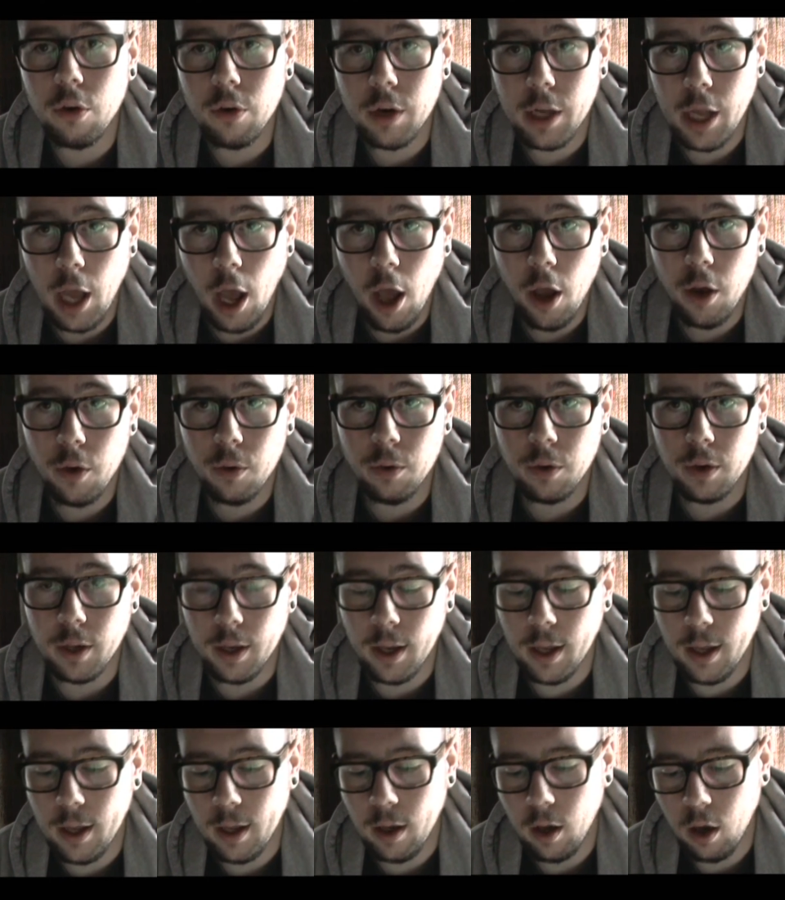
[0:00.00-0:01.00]
already owned
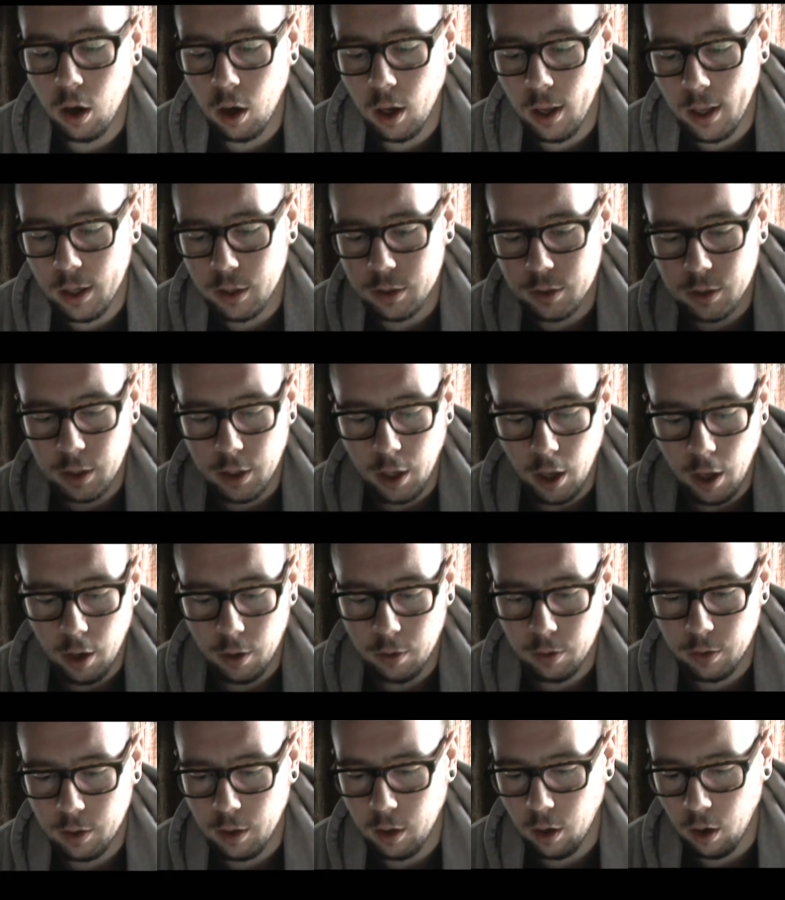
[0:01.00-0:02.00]
it. I actually
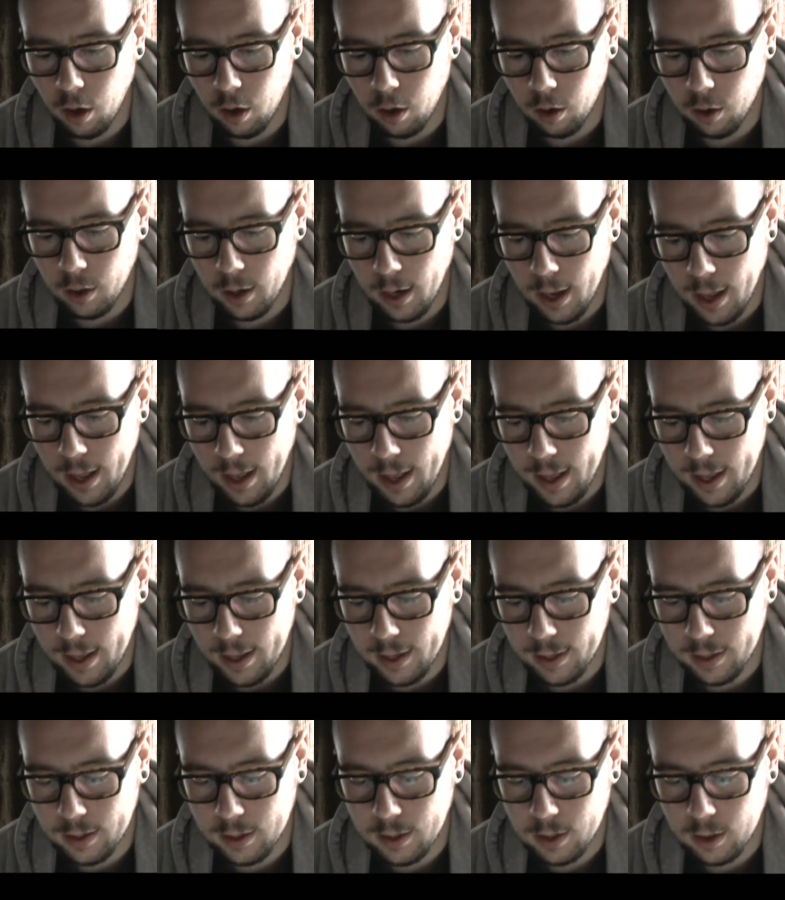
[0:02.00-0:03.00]
owned it on
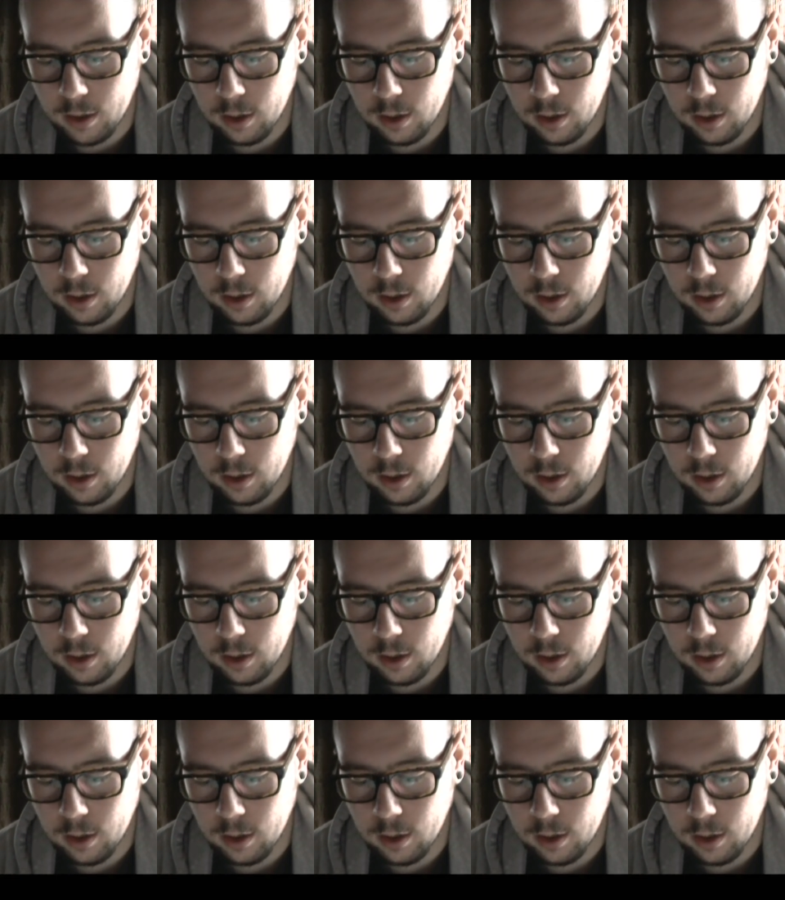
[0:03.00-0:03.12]
a